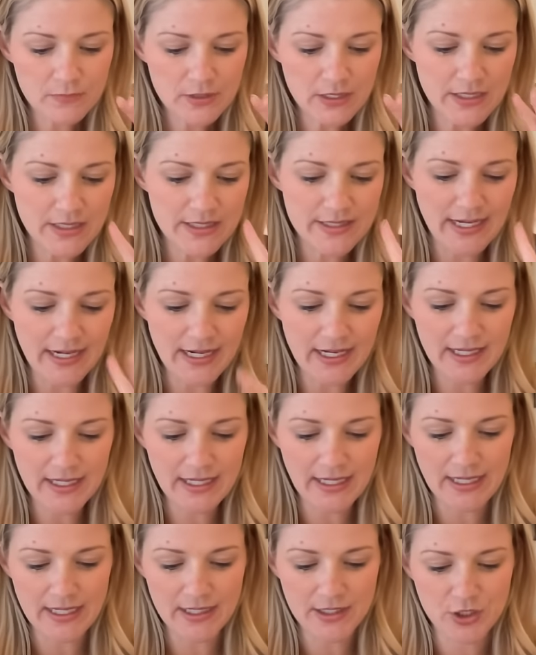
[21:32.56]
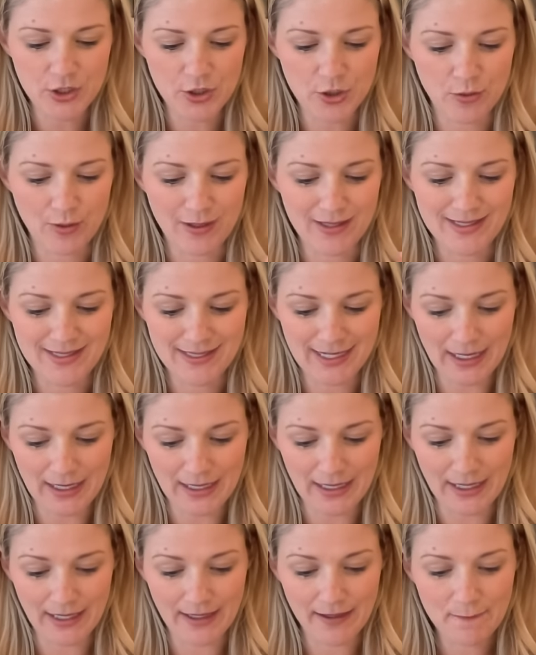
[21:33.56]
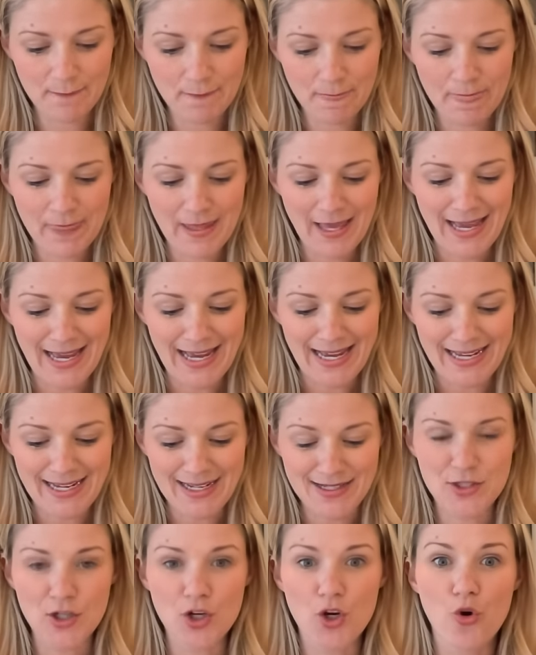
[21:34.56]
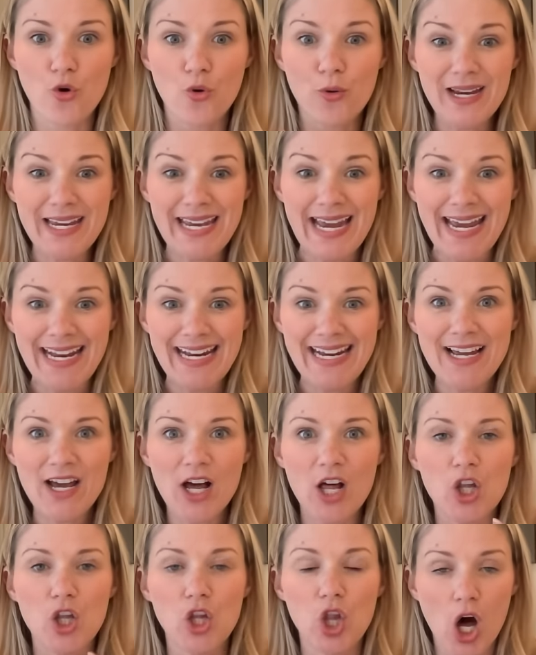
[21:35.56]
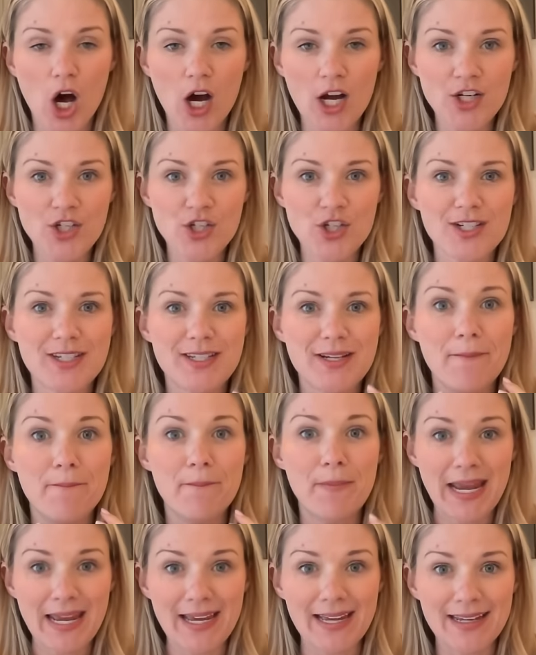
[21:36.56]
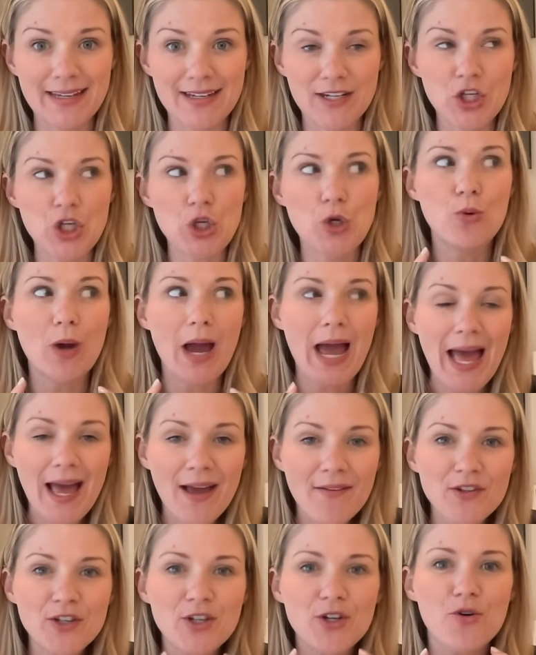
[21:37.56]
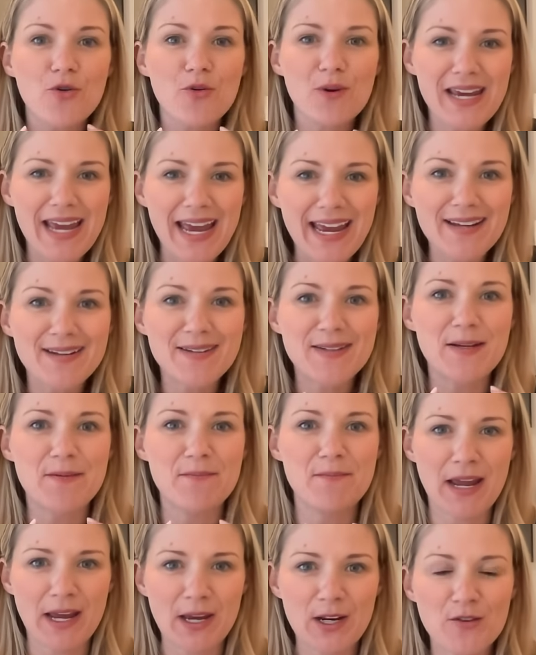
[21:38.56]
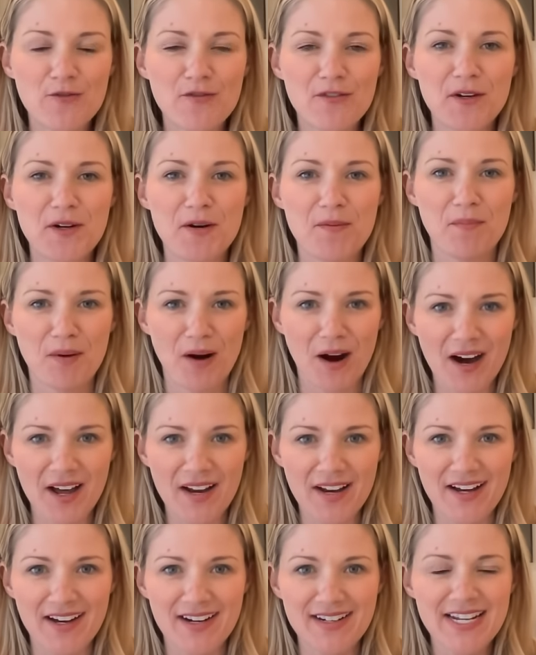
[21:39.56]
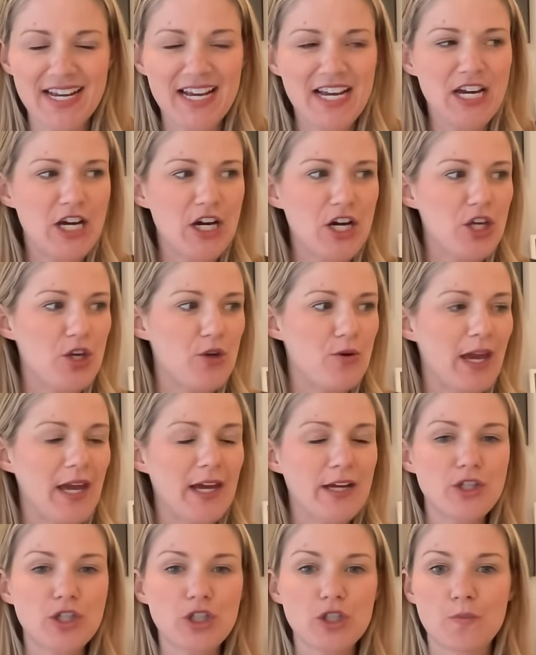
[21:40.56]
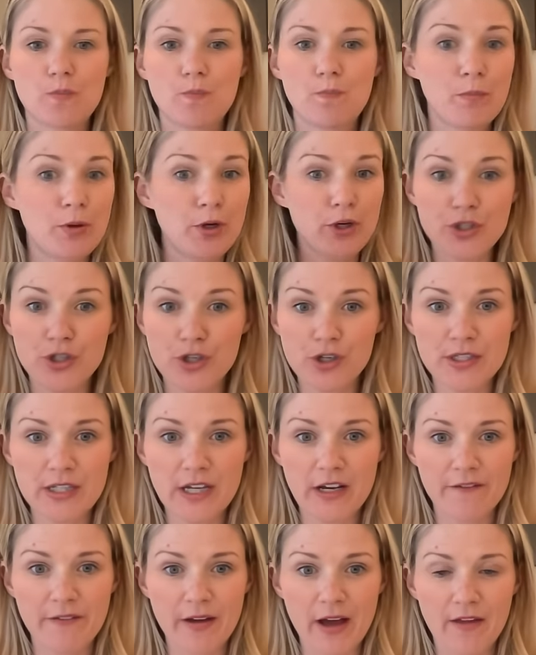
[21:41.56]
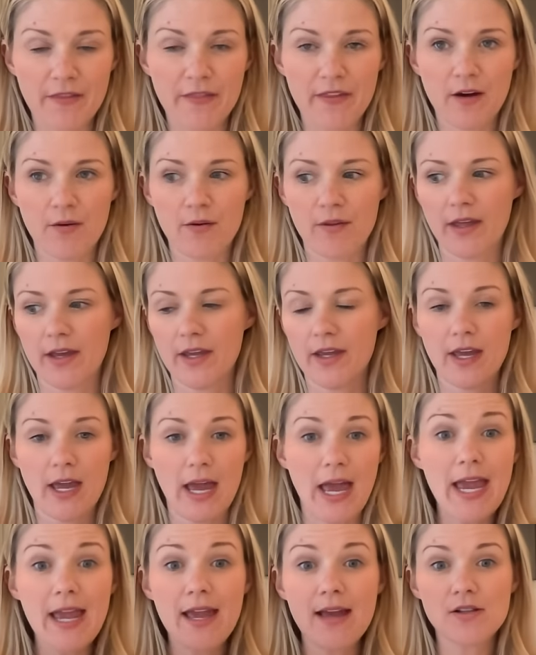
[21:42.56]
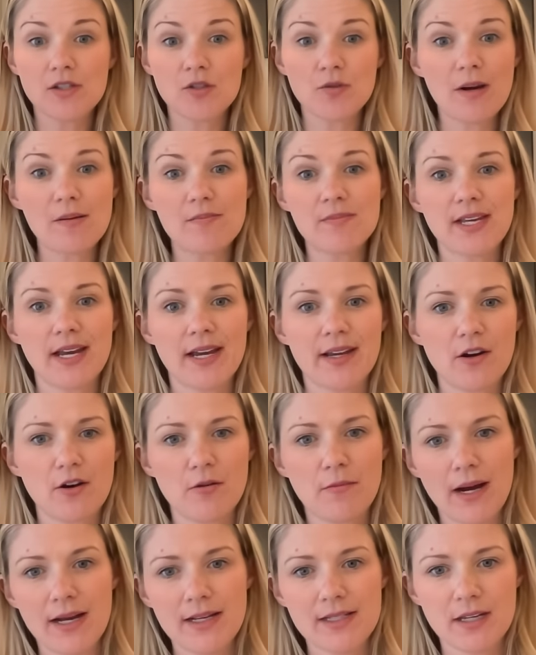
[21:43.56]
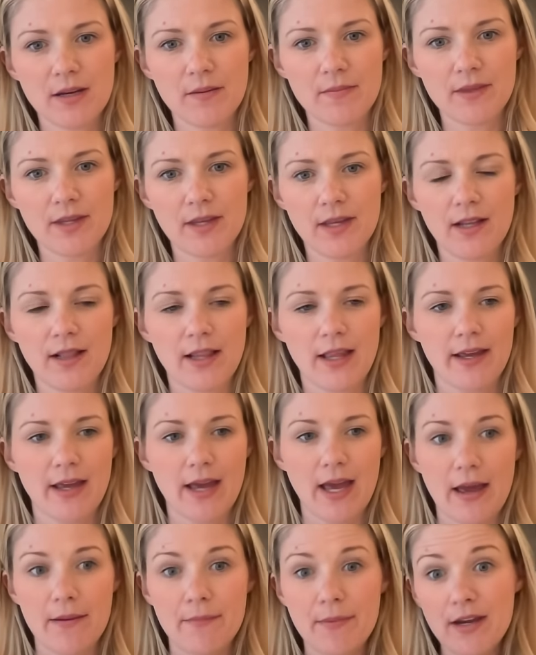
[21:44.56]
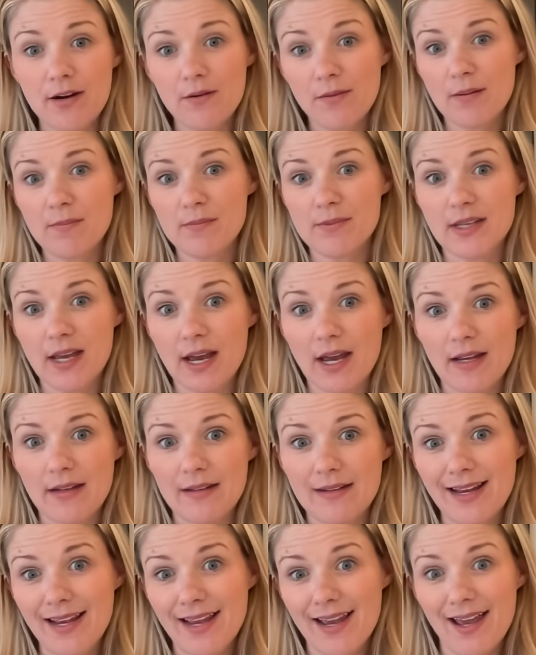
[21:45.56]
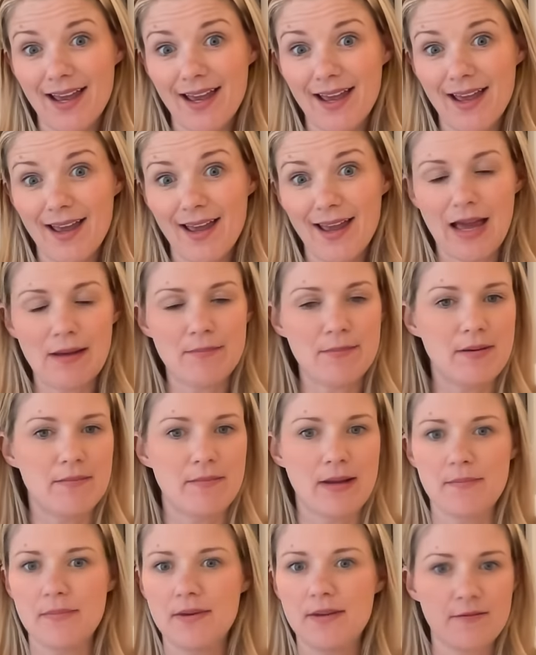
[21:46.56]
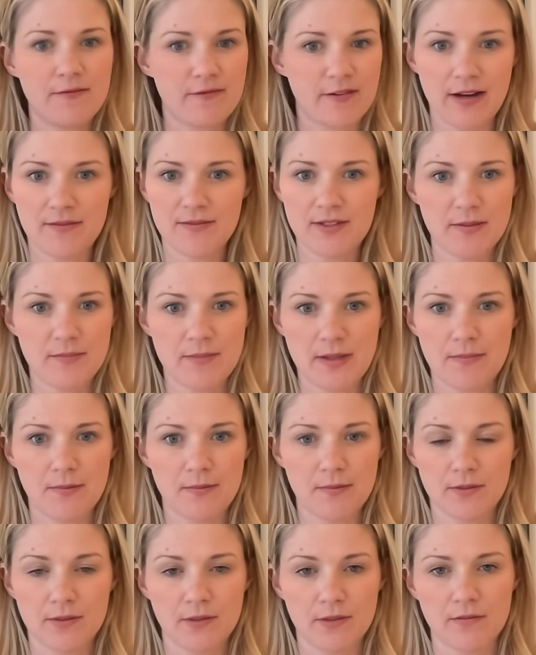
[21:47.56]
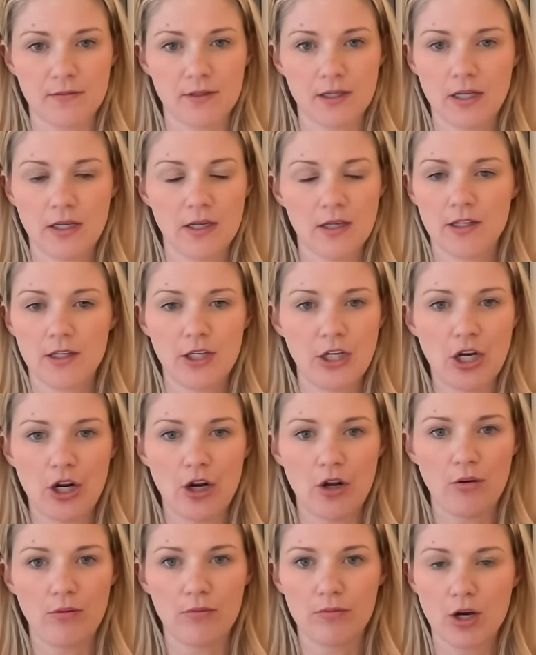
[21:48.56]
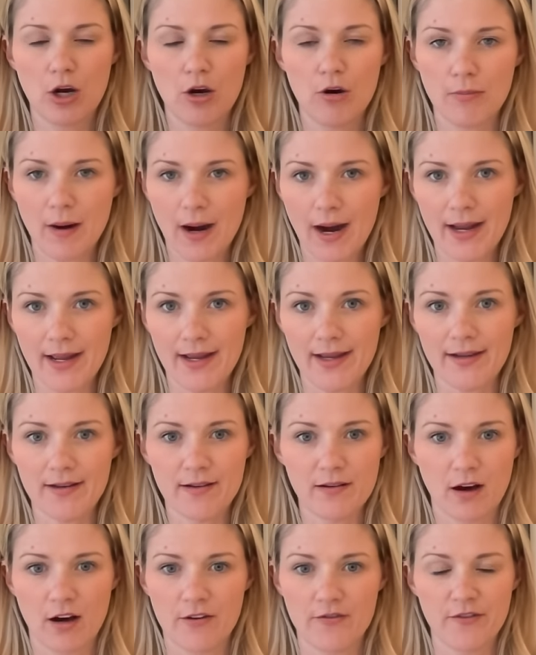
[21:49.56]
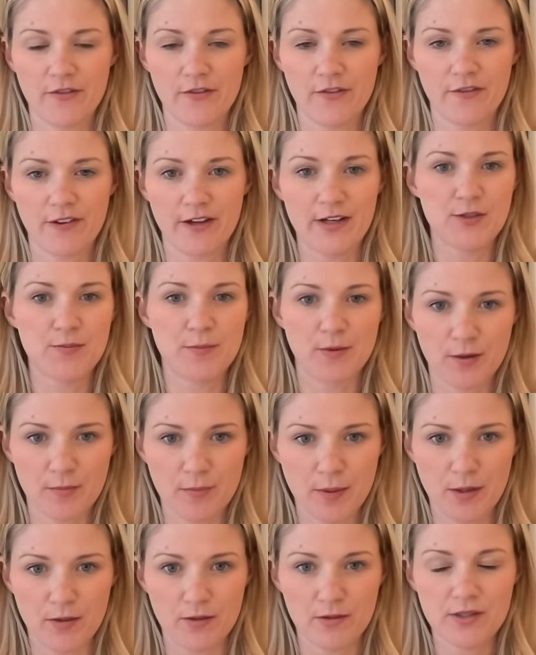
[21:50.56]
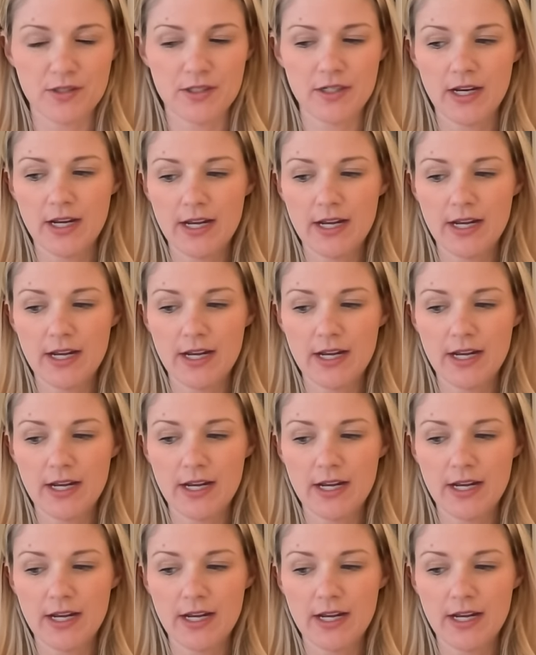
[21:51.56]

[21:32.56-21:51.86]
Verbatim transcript: The second key to selling is creating launch demand. You have to create demand for your product. You can't just put yourself out there with like, hey, here's a website, go buy something. Like, I made a website, yay. I mean, maybe five, ten people will, you know, go buy it off of a Facebook post.